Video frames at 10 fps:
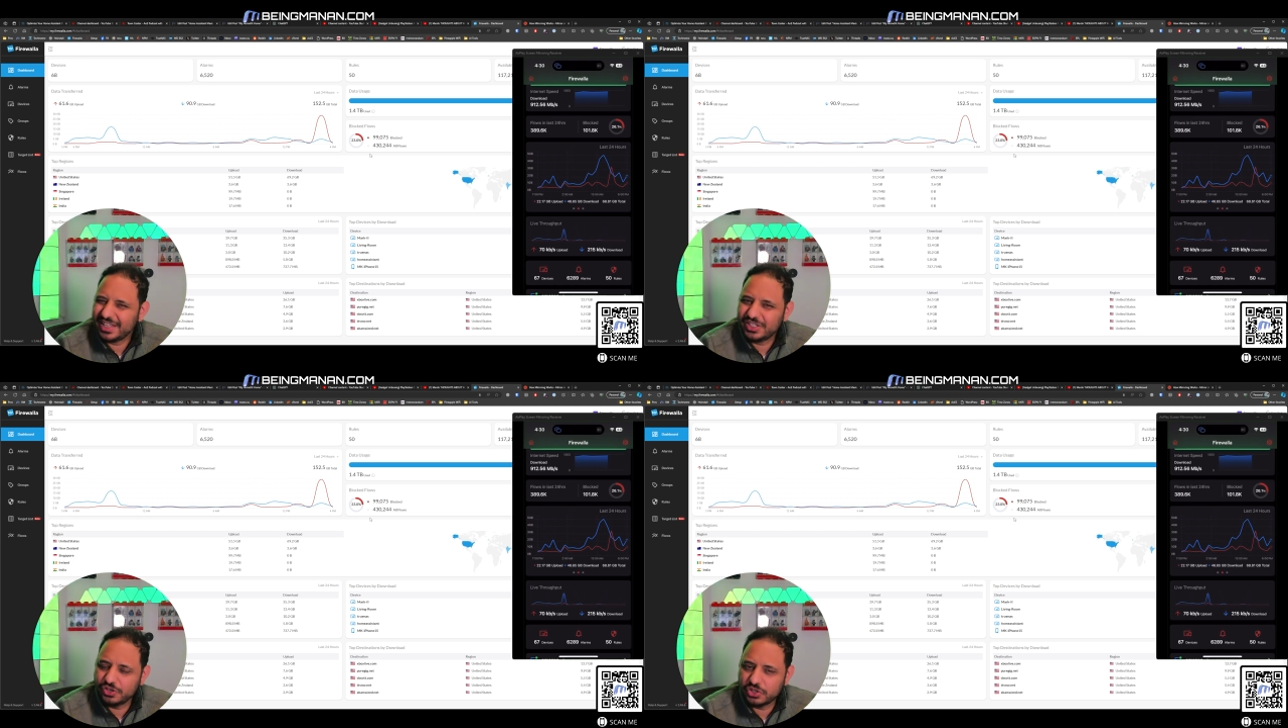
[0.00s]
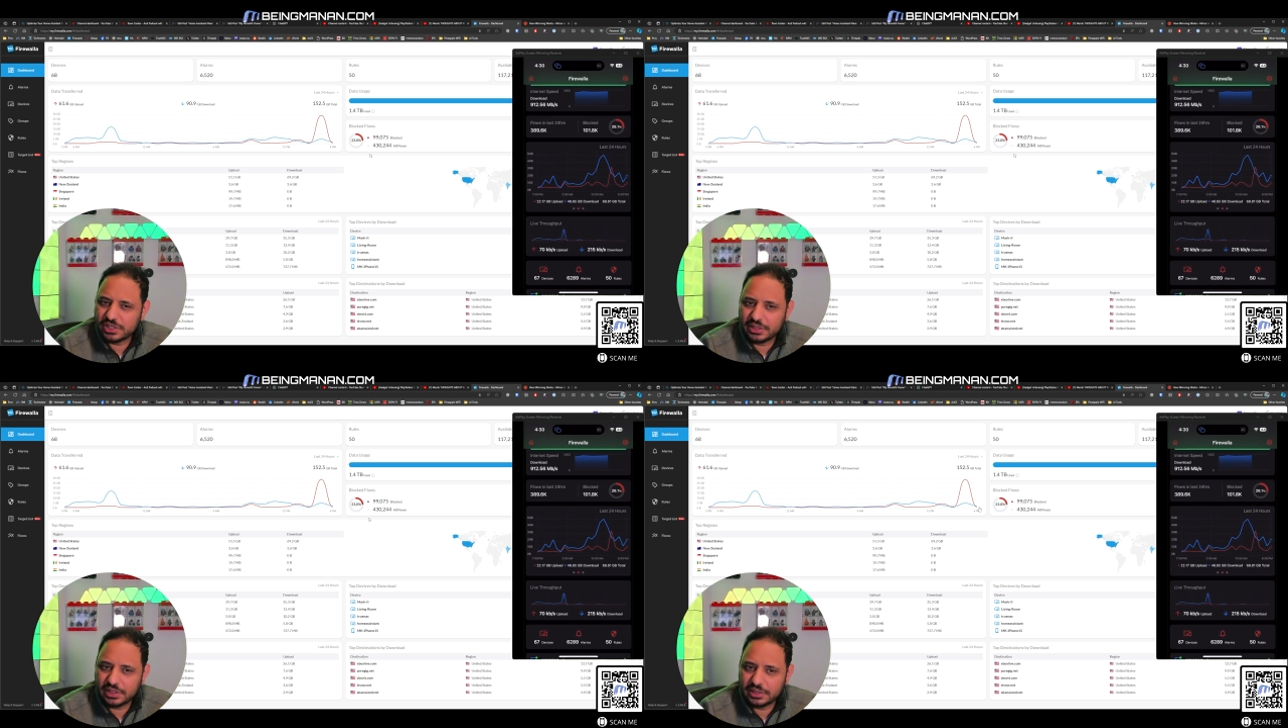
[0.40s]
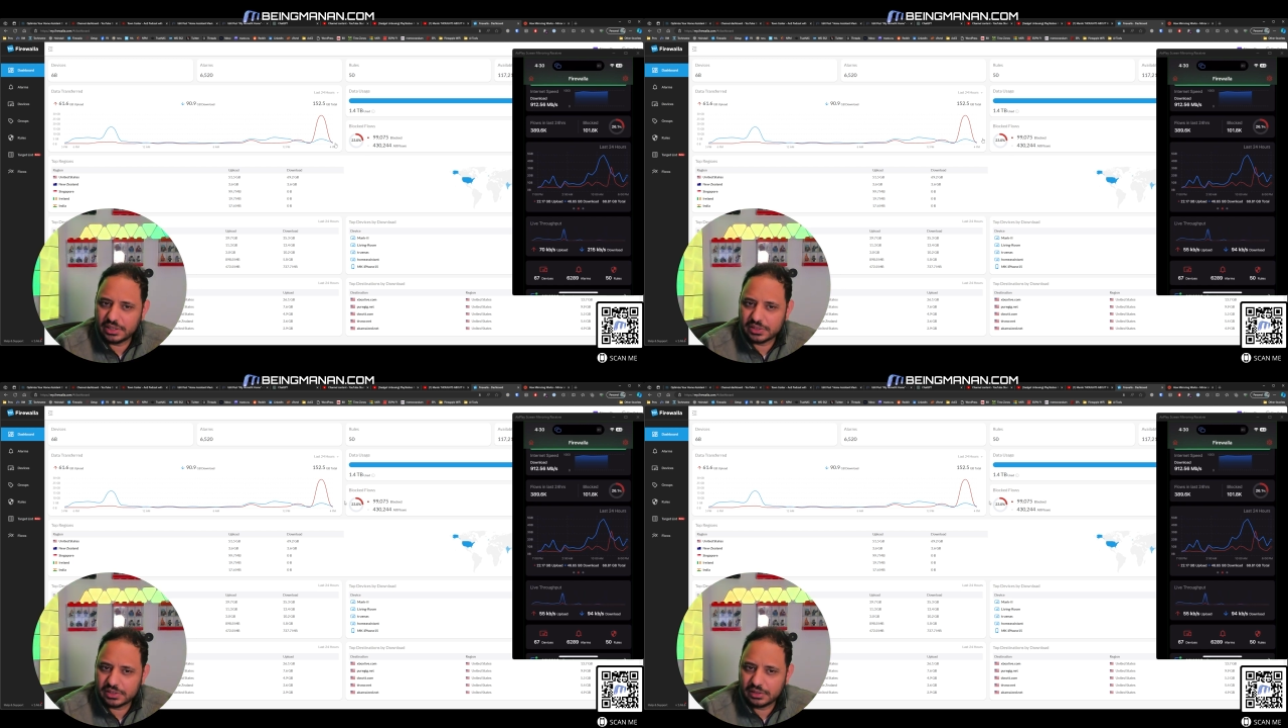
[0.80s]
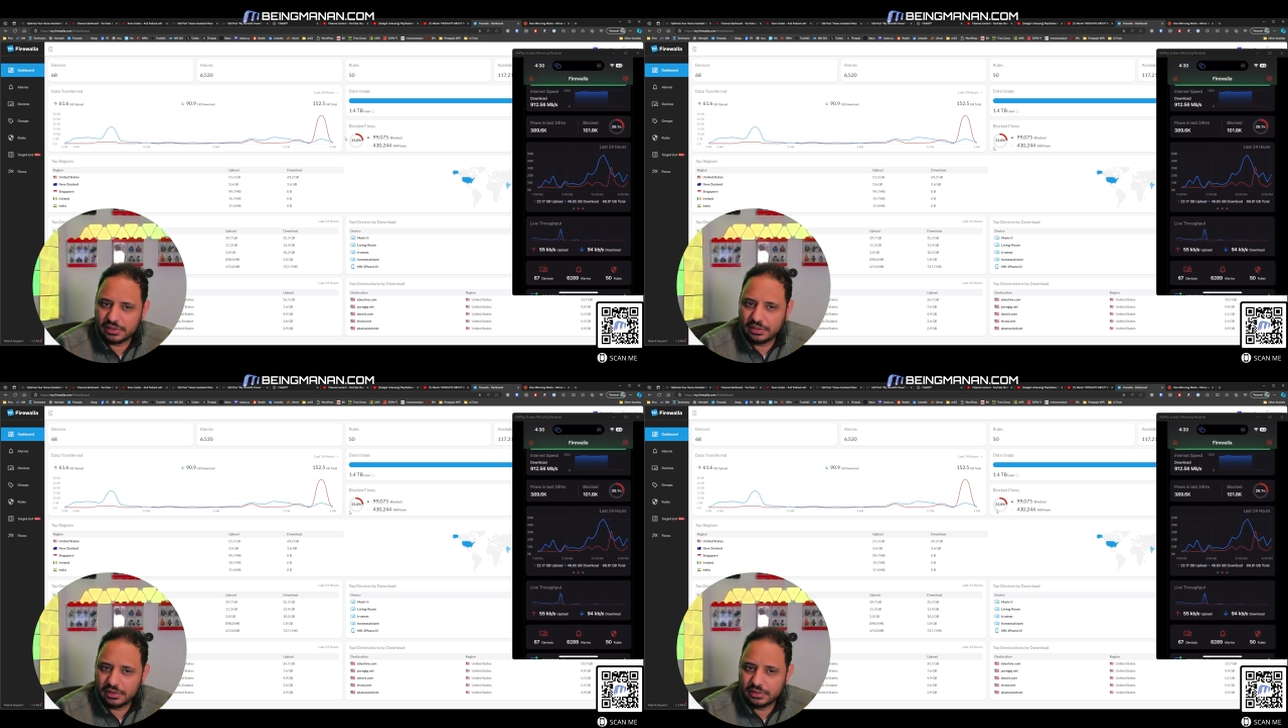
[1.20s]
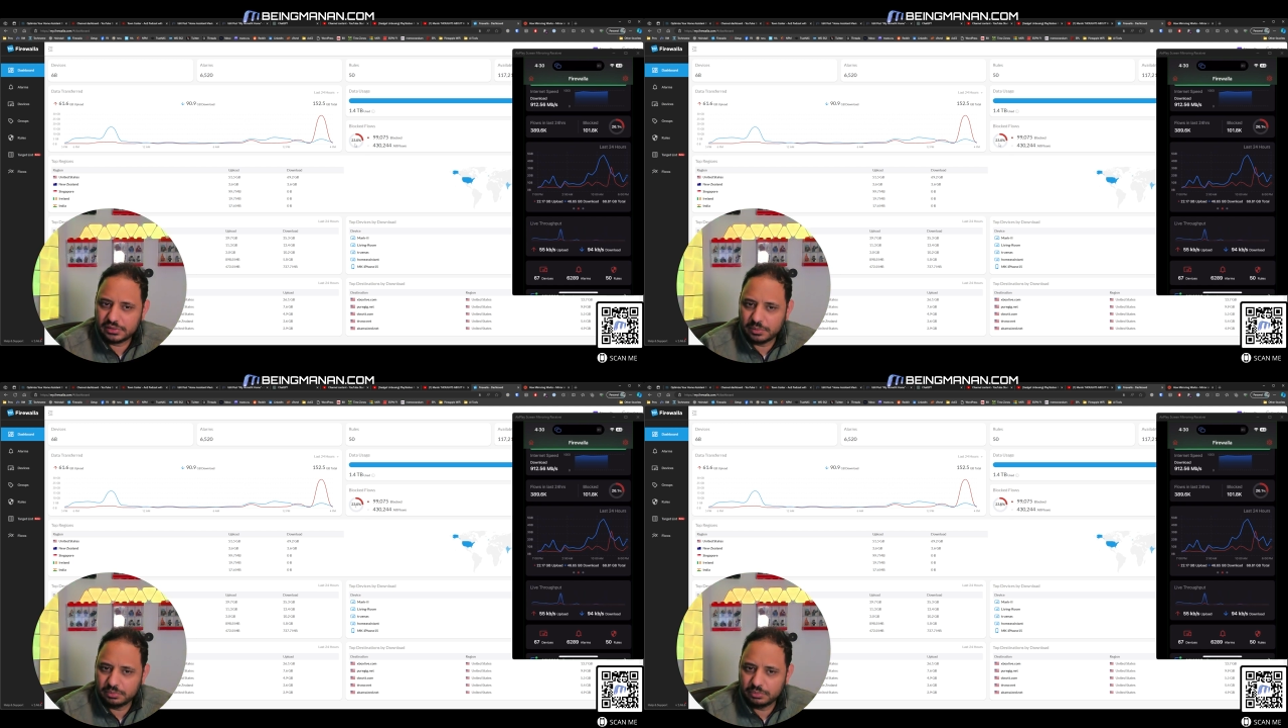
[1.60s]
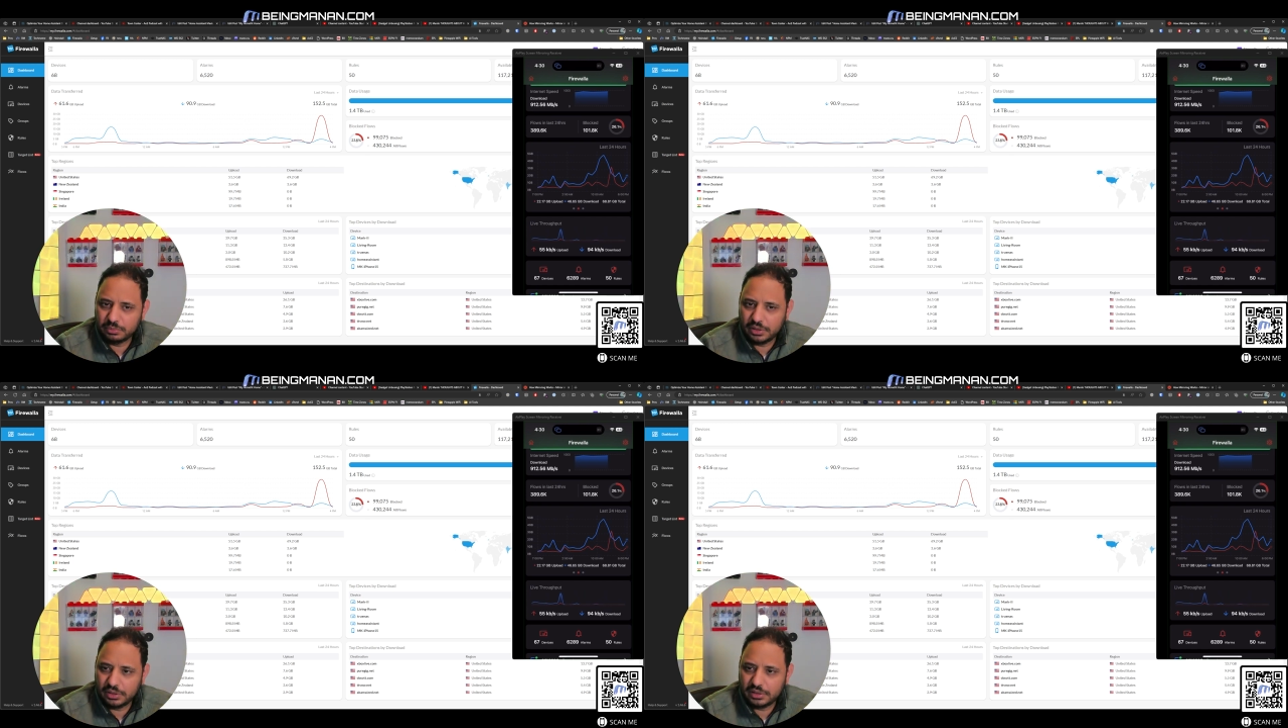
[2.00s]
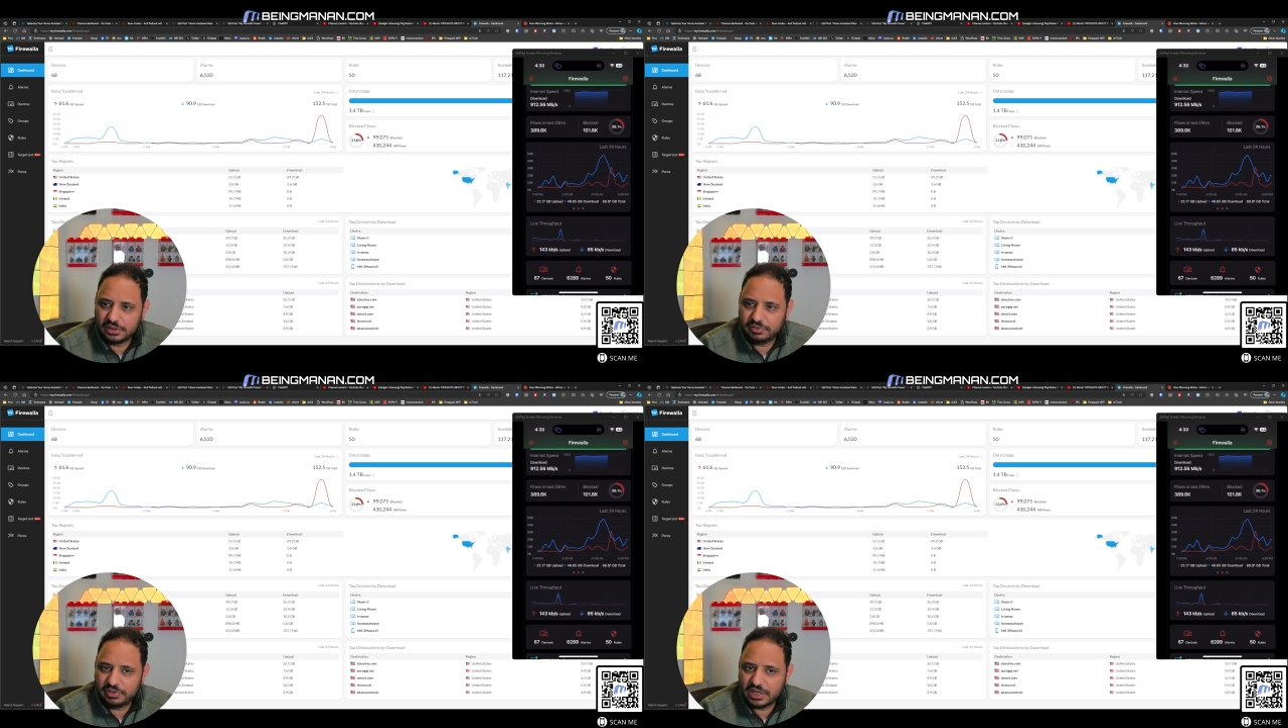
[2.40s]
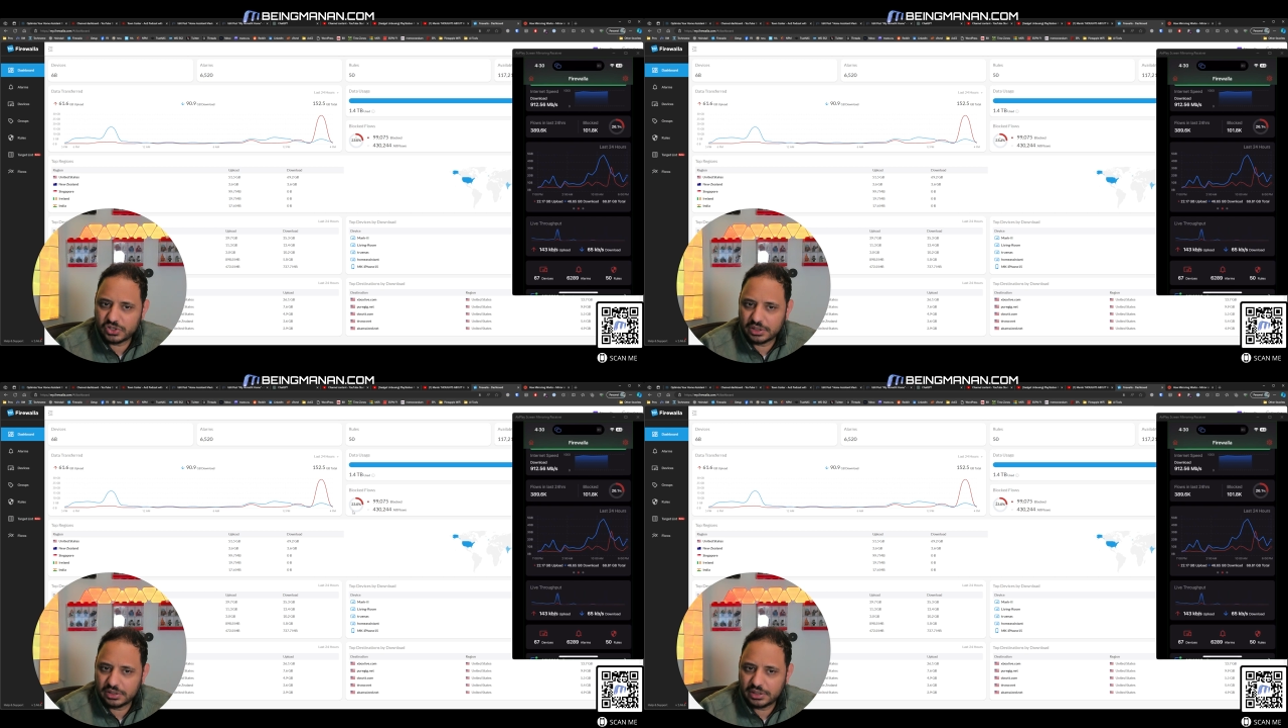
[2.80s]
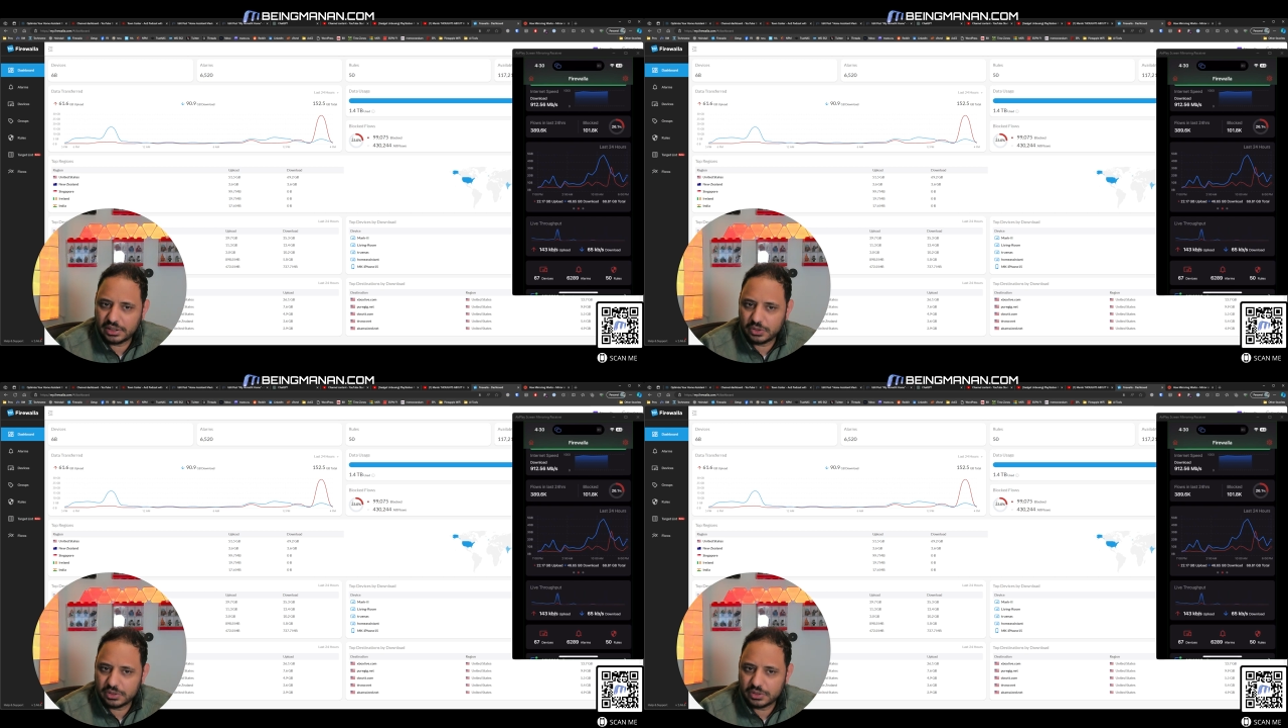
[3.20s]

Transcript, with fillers: it's interesting that there is some uh, deviation in the data.